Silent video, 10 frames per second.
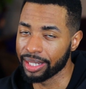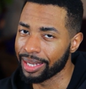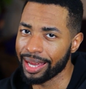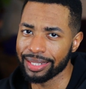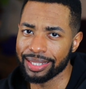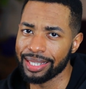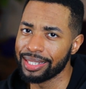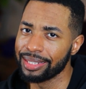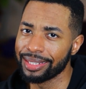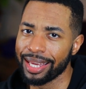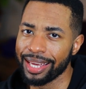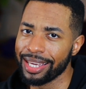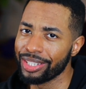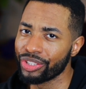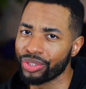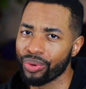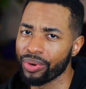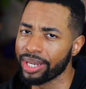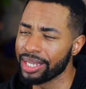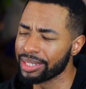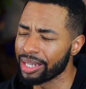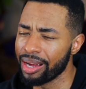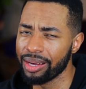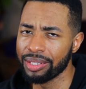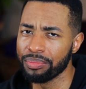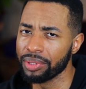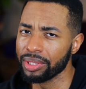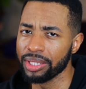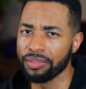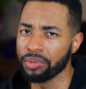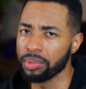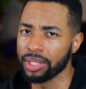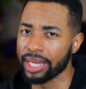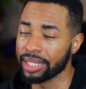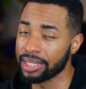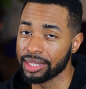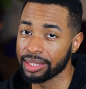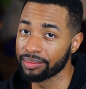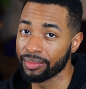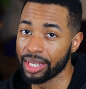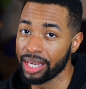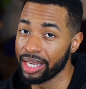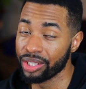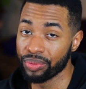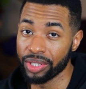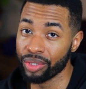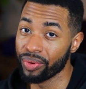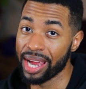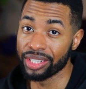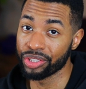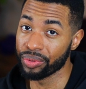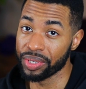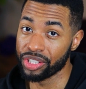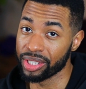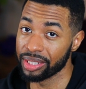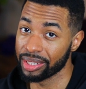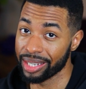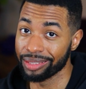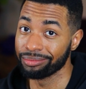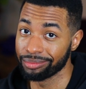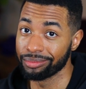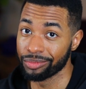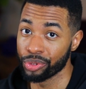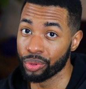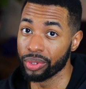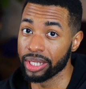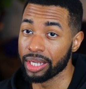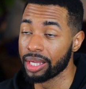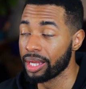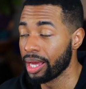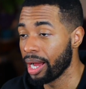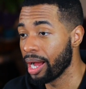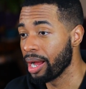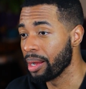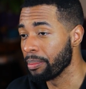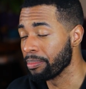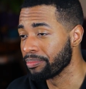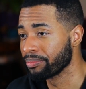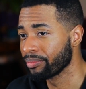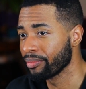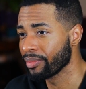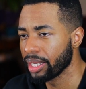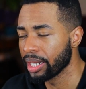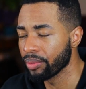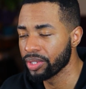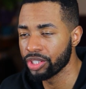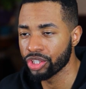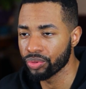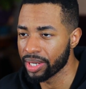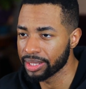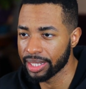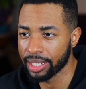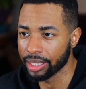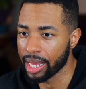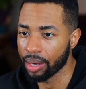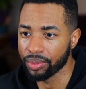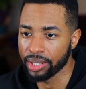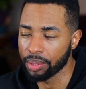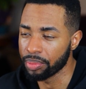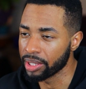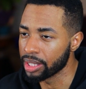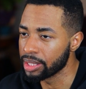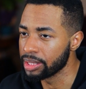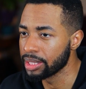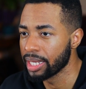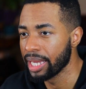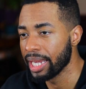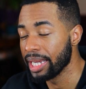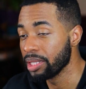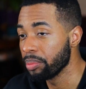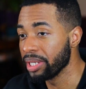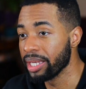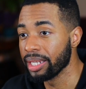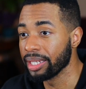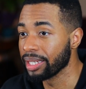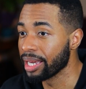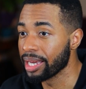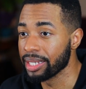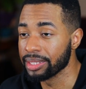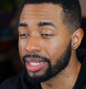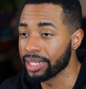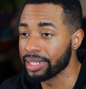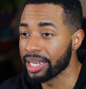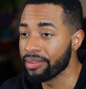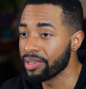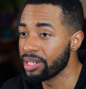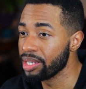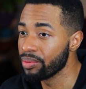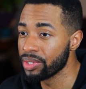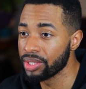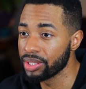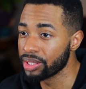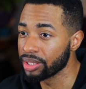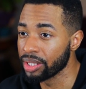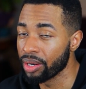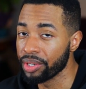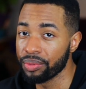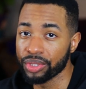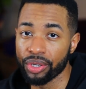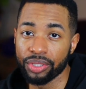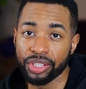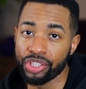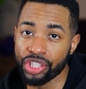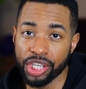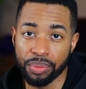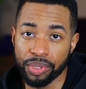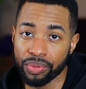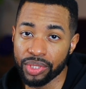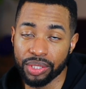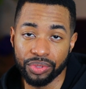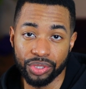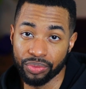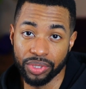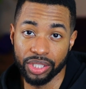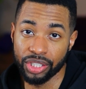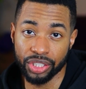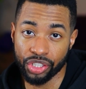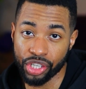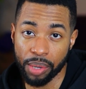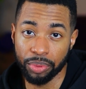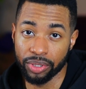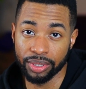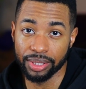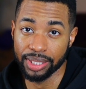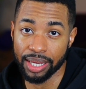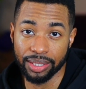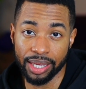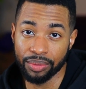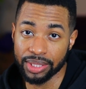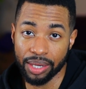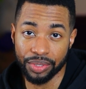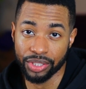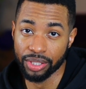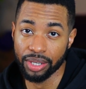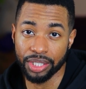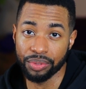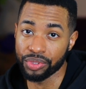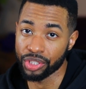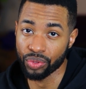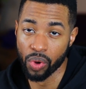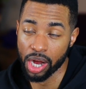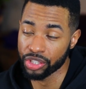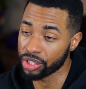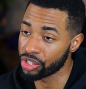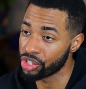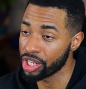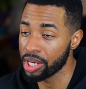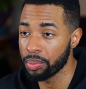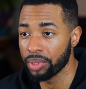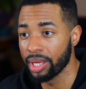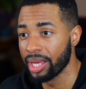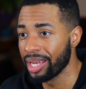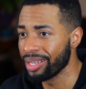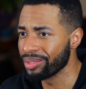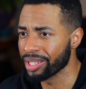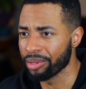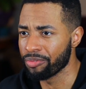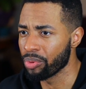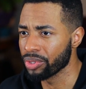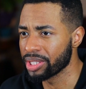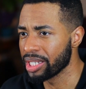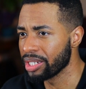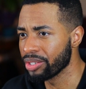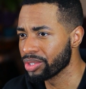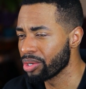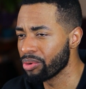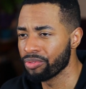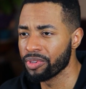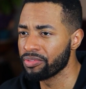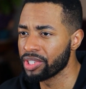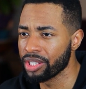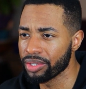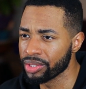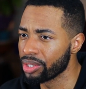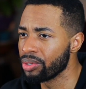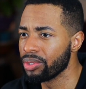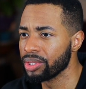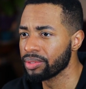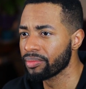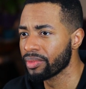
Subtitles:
and guys, his story is unbelievable. Like, it's really rags to riches, like, truly. And I really just resonate a lot with it because in the beginning, guys, like David, he was herding the sheep. He was really just a shepherd. That was how he started. He was just watching the sheep. He was like 14 years old, 15 years old.